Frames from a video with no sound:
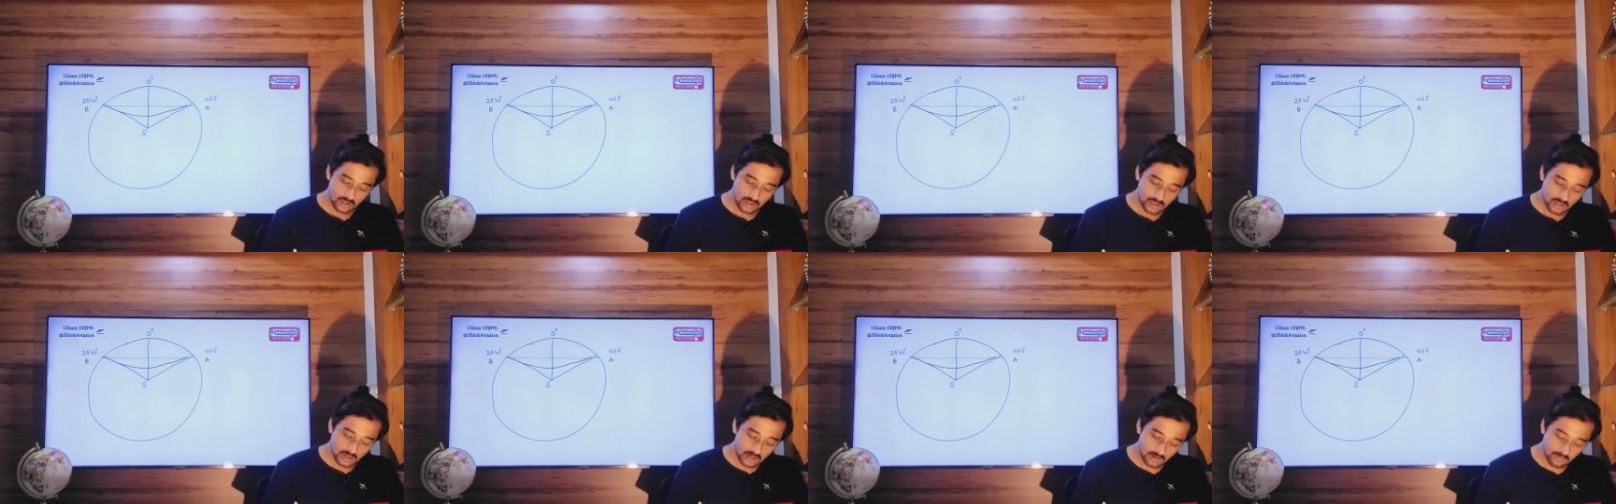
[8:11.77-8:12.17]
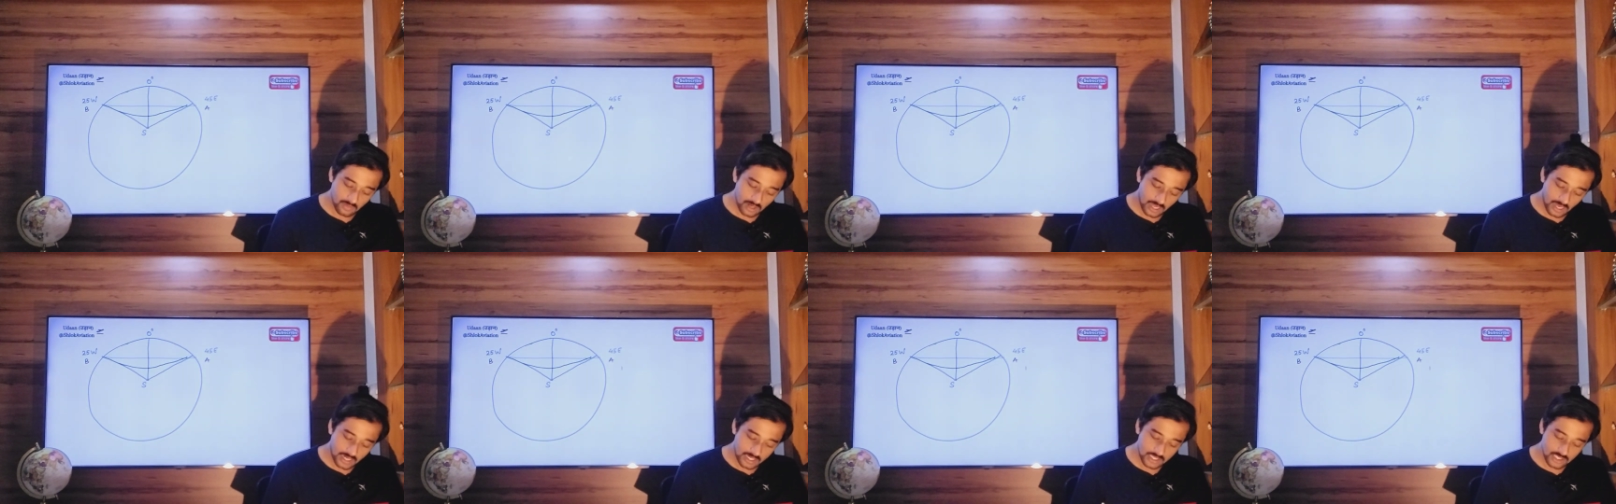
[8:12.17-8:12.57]

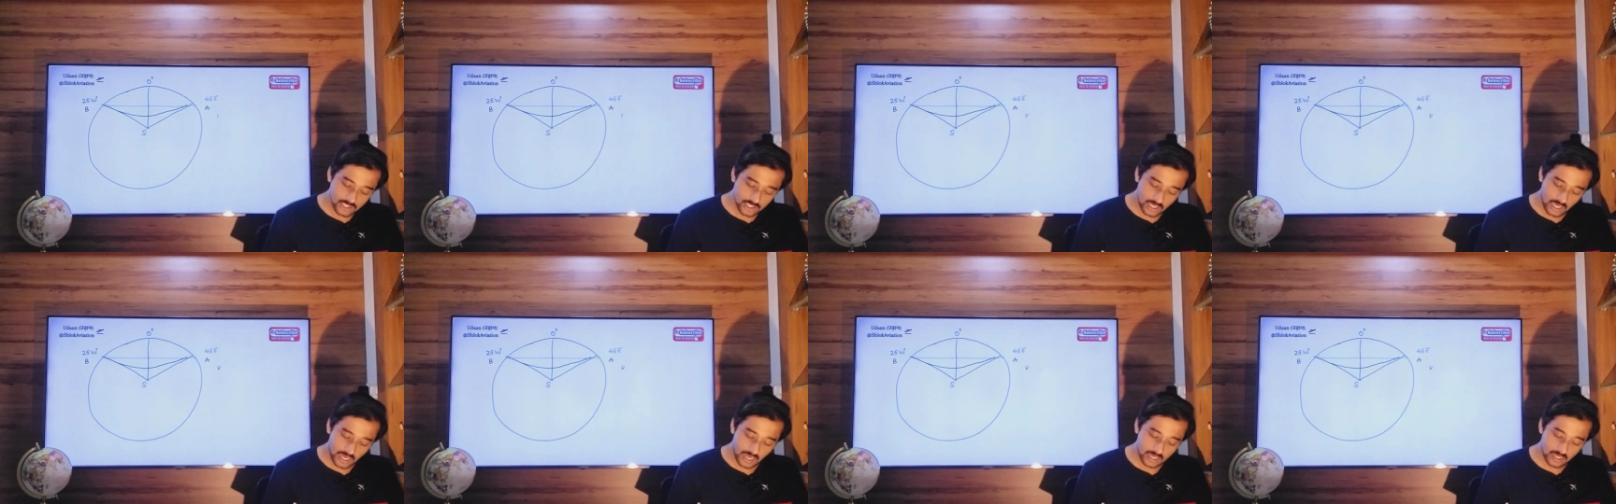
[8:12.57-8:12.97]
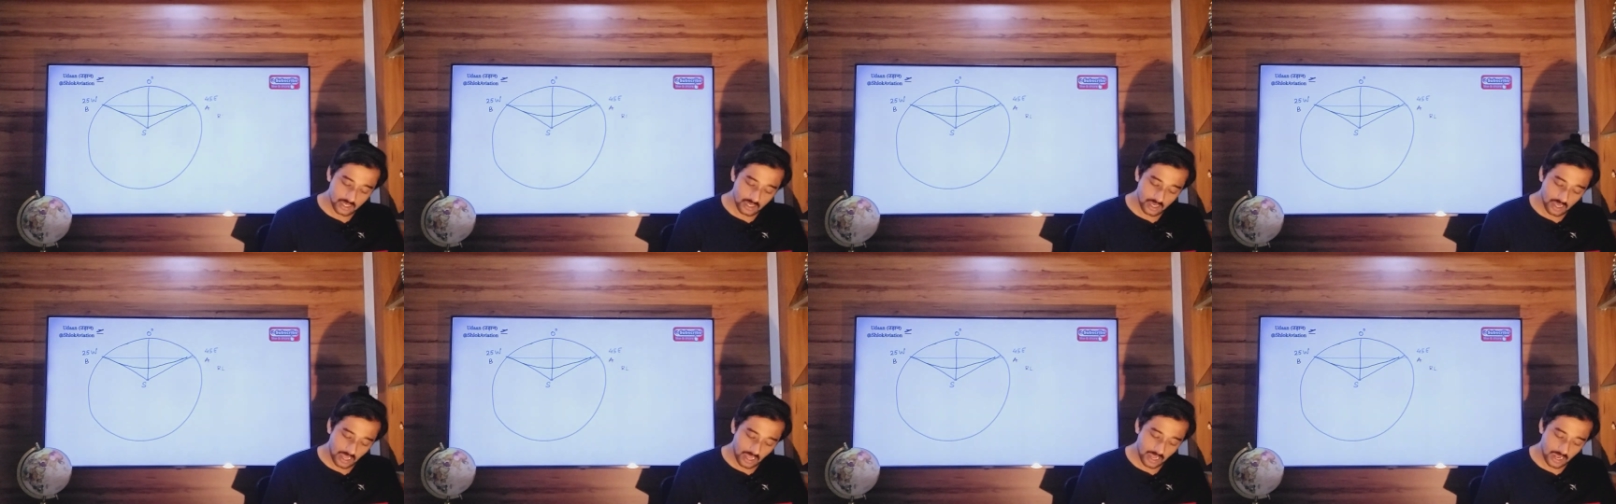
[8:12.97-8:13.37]
Rumline track
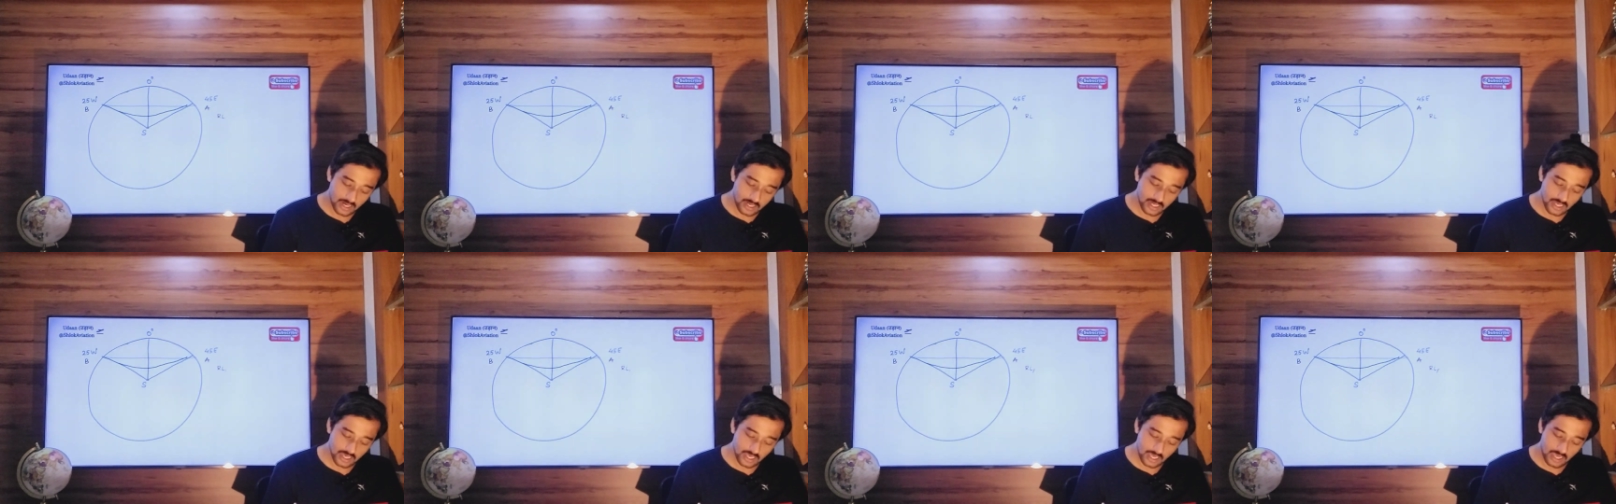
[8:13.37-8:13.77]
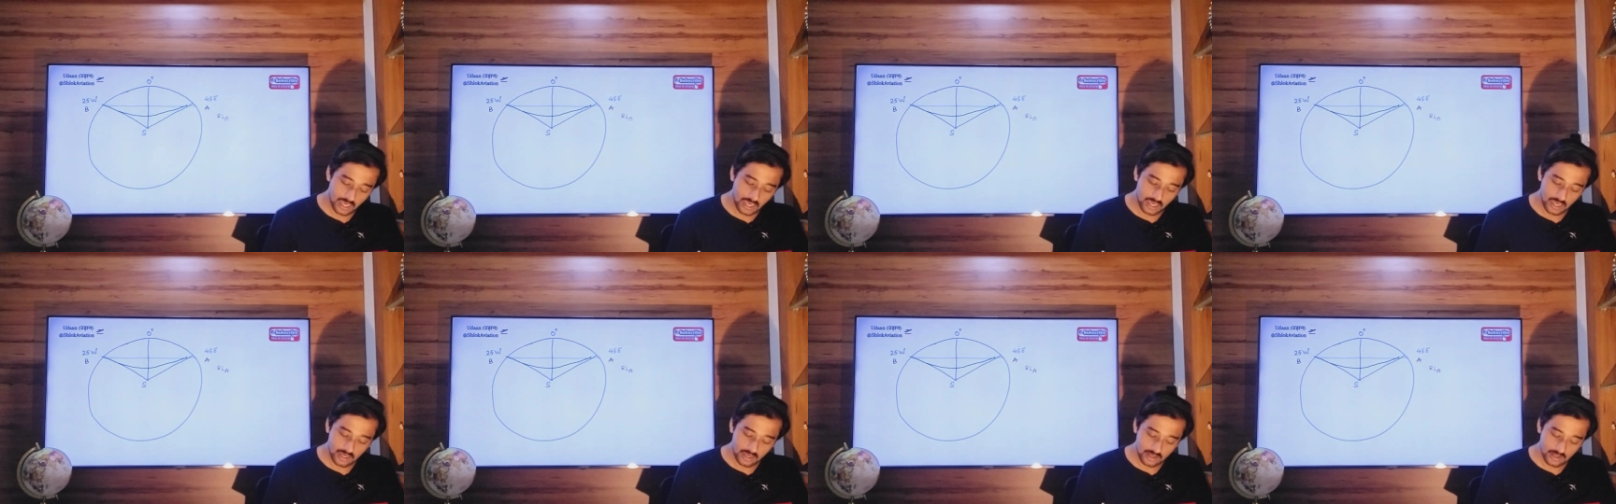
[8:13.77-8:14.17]
at
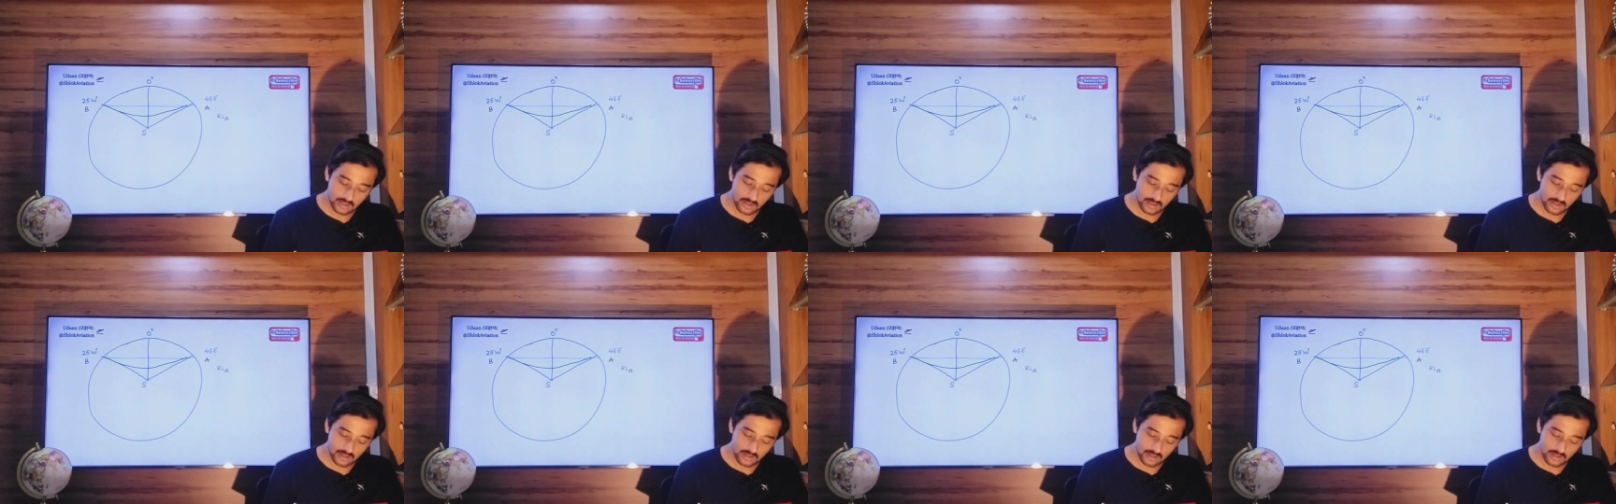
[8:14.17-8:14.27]
A,